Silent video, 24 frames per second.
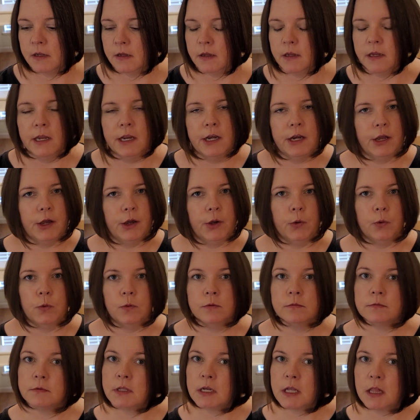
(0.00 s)

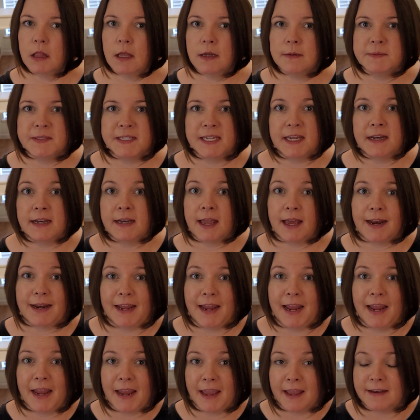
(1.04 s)
The club's getting out of
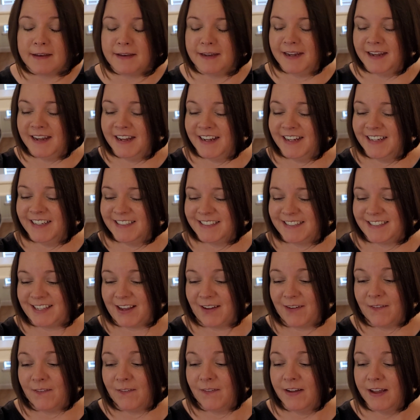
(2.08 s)
hand,
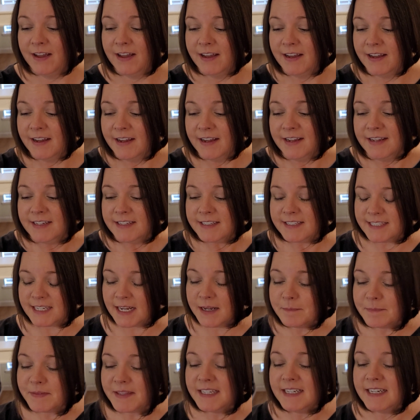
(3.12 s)
so
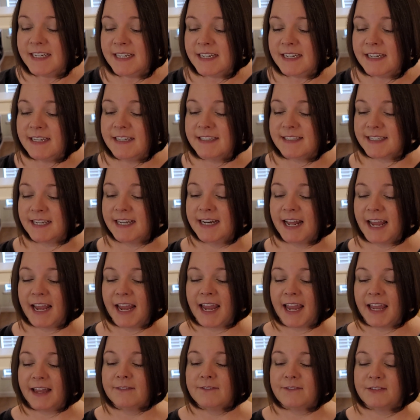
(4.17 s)
something is gonna
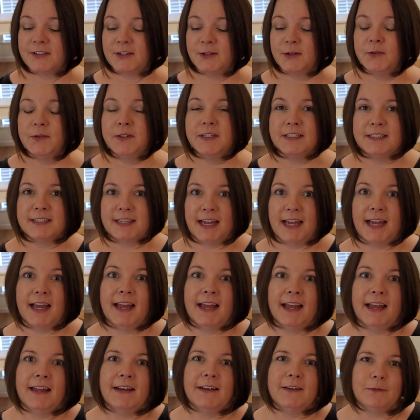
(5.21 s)
have to
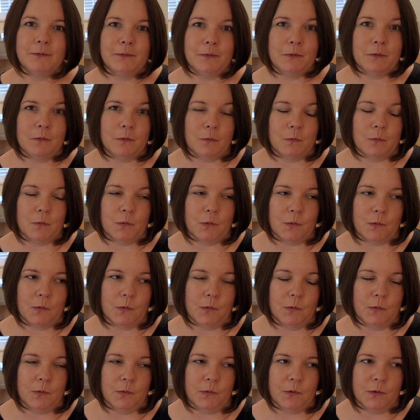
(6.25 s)
decide
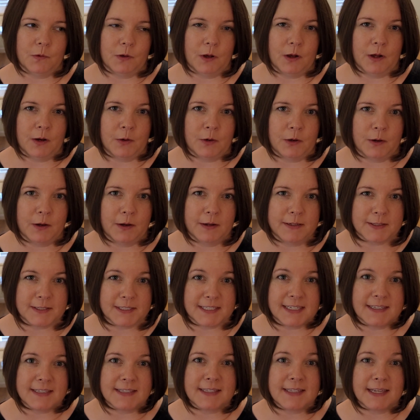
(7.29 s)
on
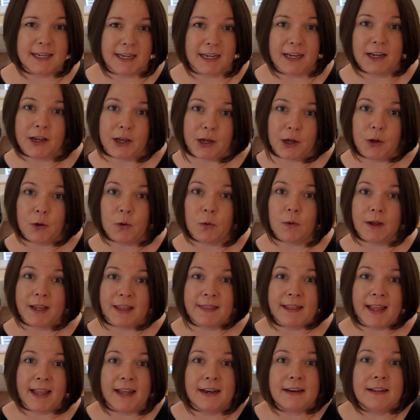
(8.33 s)
scents that can go, and
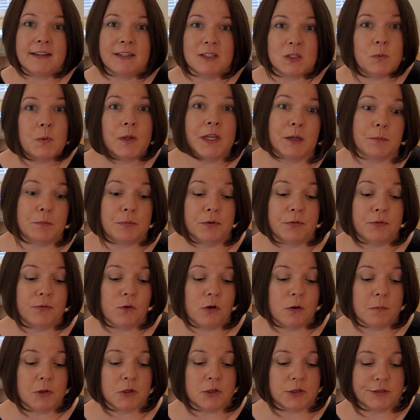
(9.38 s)
that is weak
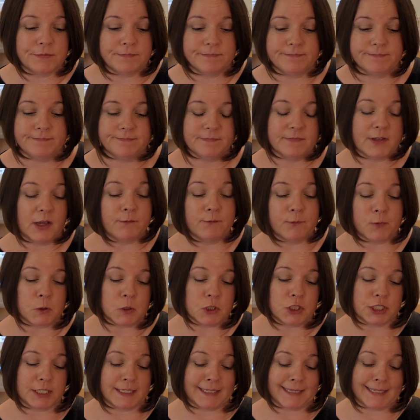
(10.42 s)
performers,
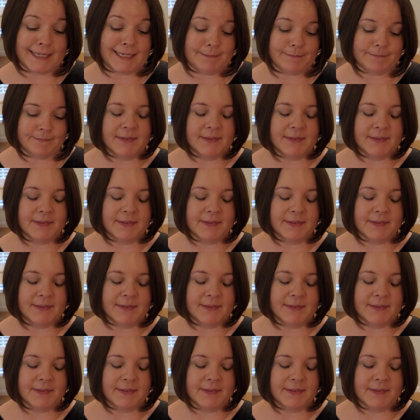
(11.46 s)
unfortunately.